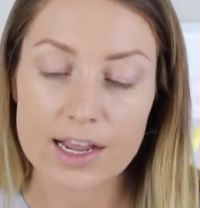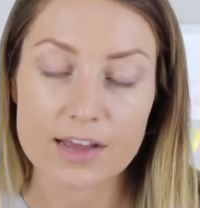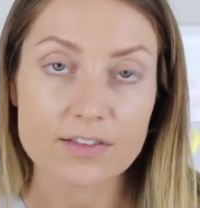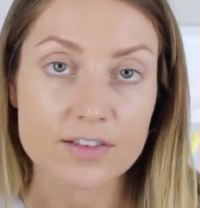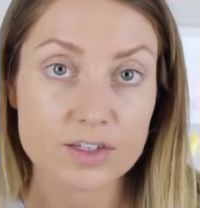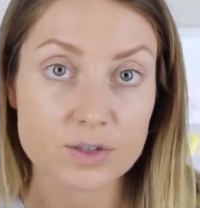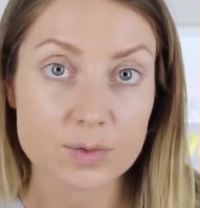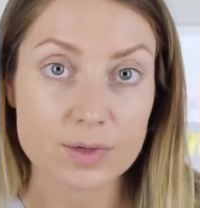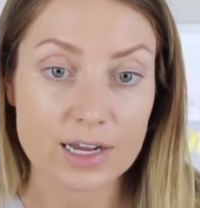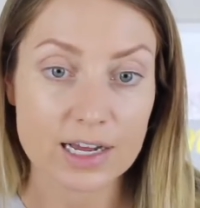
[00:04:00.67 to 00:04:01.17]

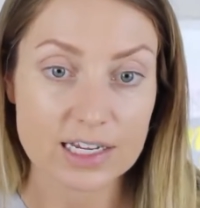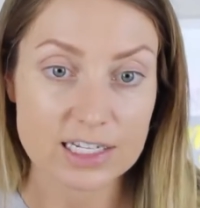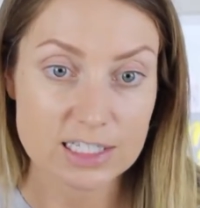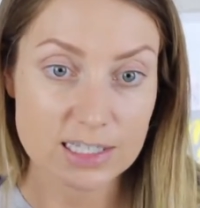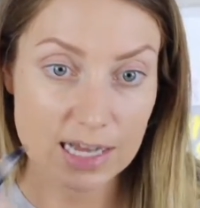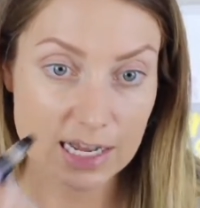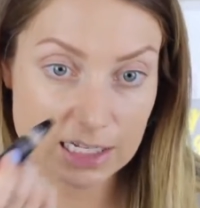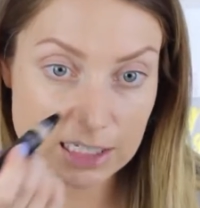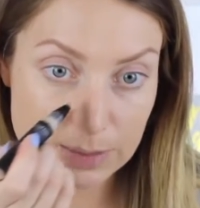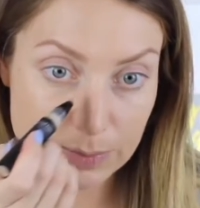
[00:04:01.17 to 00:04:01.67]
and this one
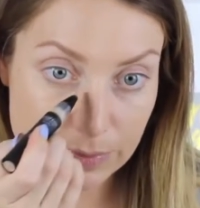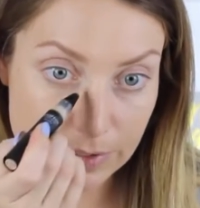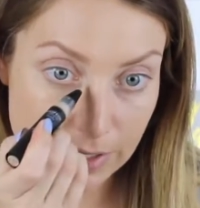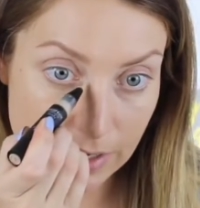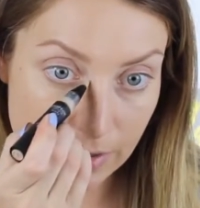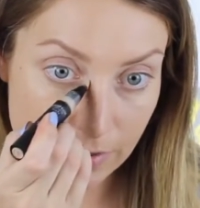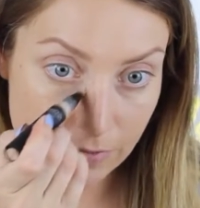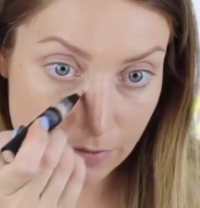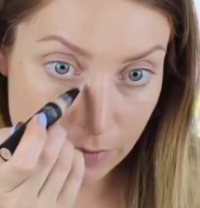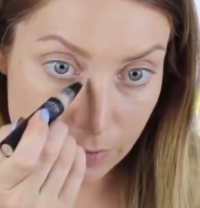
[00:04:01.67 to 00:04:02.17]
has
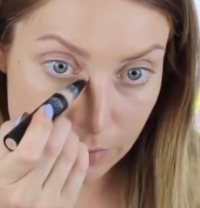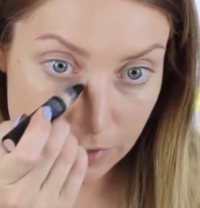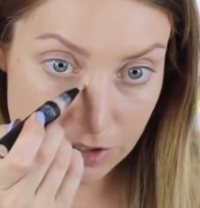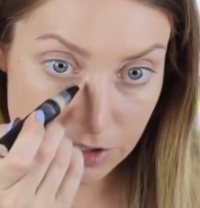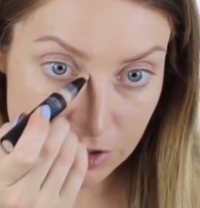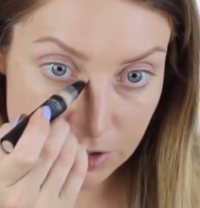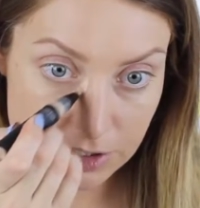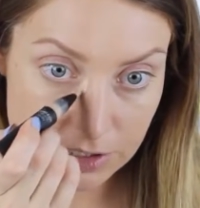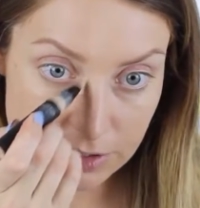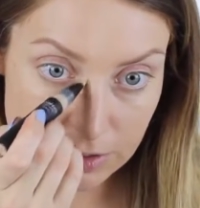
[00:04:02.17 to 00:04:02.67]
SPF,
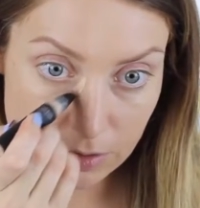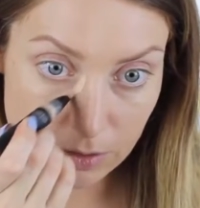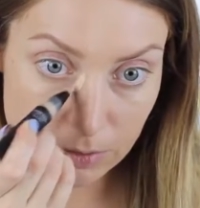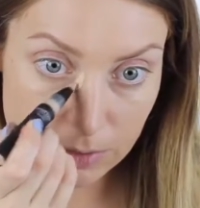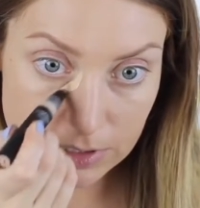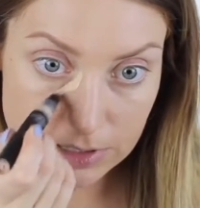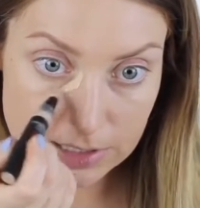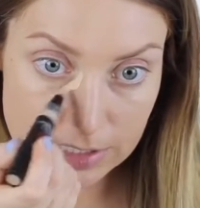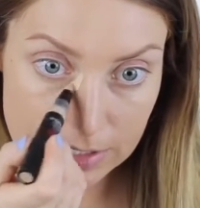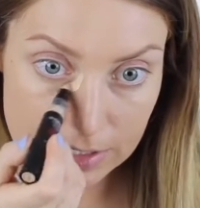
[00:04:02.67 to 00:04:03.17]
which is
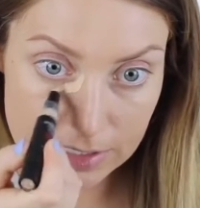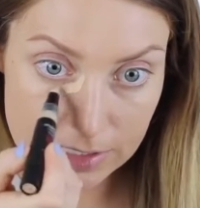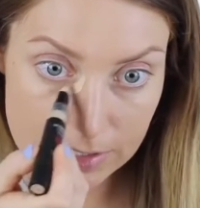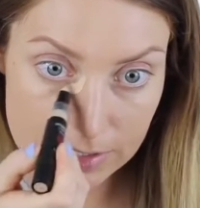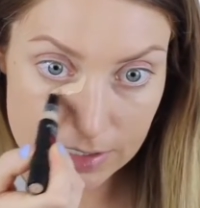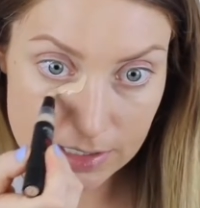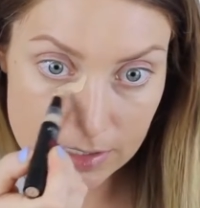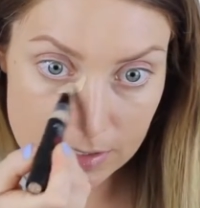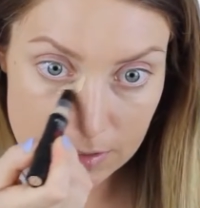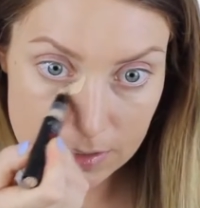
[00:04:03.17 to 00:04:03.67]
always
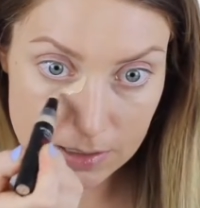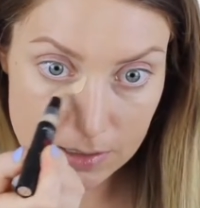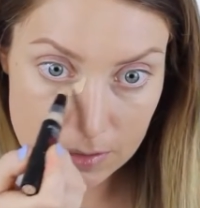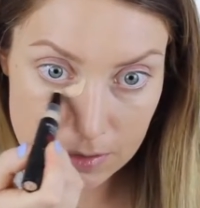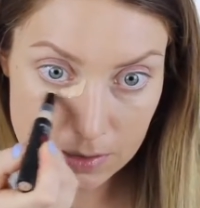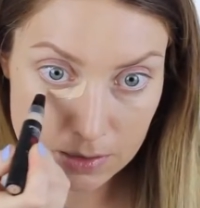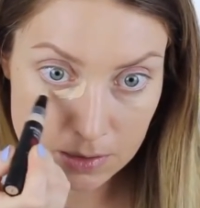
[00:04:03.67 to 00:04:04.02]
handy